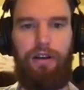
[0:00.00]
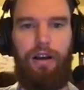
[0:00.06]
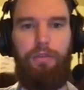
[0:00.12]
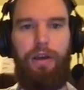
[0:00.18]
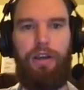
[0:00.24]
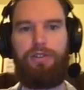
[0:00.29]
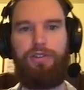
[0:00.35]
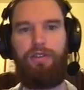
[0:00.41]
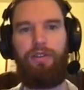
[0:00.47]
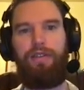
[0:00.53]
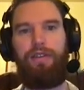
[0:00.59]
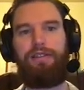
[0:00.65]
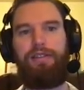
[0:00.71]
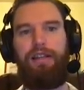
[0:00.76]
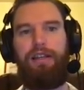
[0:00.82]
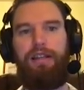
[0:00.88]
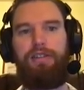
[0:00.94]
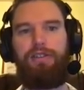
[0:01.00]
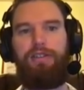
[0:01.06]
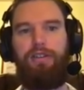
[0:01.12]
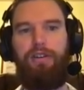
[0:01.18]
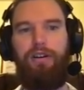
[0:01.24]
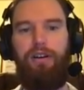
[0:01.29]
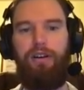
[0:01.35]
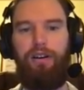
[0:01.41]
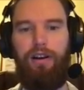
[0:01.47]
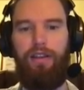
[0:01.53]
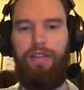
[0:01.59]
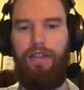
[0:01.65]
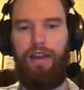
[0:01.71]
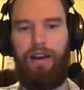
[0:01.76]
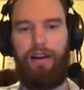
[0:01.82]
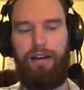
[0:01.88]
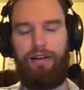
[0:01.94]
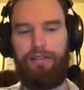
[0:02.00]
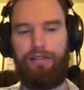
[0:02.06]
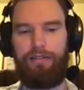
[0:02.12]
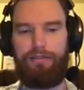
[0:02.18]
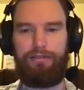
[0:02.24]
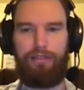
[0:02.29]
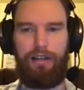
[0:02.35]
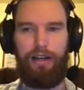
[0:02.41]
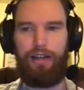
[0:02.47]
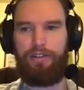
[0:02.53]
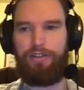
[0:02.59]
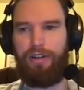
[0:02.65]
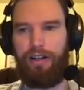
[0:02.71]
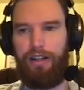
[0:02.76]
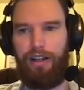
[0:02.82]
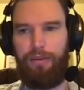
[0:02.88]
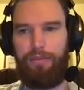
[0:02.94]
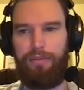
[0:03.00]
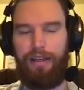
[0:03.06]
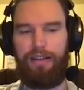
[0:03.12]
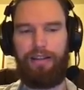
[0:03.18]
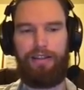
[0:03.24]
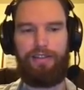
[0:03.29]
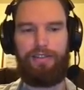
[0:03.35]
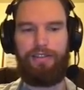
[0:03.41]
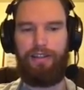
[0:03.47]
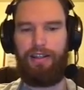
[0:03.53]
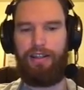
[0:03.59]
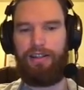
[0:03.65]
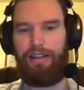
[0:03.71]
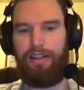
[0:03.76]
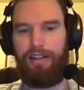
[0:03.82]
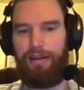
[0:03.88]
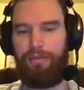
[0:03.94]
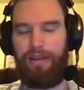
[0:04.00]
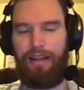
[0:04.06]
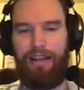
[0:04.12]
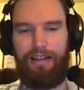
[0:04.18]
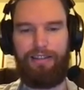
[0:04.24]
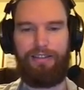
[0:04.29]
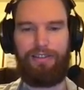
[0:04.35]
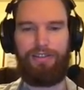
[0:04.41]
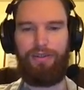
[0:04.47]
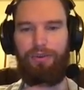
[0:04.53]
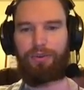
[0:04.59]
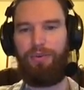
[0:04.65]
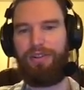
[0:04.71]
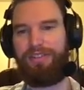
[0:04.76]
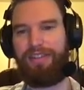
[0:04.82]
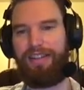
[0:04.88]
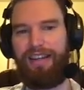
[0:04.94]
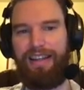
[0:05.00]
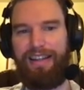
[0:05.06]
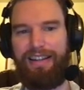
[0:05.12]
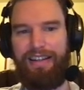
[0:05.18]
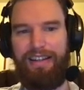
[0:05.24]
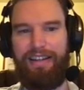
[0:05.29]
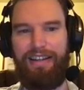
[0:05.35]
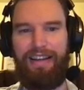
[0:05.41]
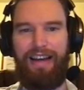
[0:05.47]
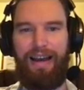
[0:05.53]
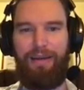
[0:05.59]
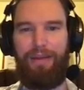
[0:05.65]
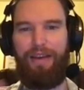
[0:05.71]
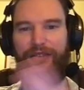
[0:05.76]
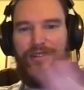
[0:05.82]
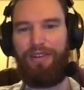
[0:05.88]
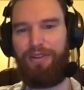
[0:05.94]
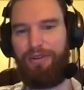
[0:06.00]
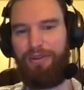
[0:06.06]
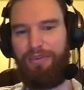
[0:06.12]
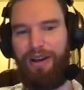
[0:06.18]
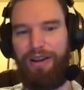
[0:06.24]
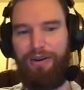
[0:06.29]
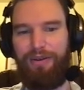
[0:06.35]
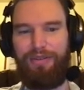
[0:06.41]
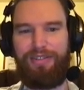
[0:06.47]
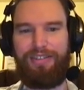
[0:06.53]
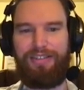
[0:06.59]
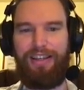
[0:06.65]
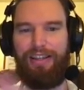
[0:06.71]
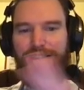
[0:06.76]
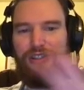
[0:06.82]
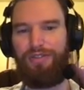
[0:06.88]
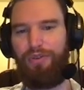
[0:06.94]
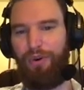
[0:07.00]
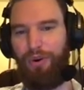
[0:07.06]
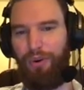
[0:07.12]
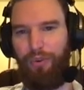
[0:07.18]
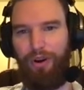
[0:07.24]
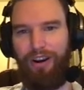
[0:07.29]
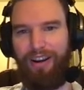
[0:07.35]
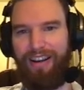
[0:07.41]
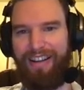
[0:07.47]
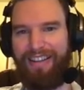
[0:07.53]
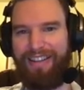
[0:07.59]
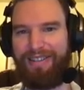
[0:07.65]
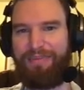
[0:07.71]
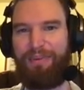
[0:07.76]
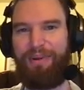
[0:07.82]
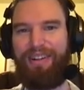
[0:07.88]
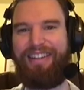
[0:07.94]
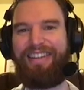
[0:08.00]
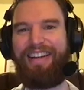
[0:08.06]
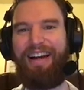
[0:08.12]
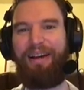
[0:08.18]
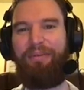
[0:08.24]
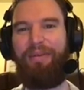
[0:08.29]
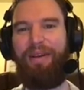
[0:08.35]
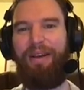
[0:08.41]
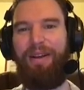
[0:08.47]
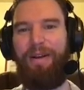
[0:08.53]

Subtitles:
I'll make sure that these links are in there. I tried to update this and it didn't update it. So once again, I'm having to do my own stage 4 work at this point in time.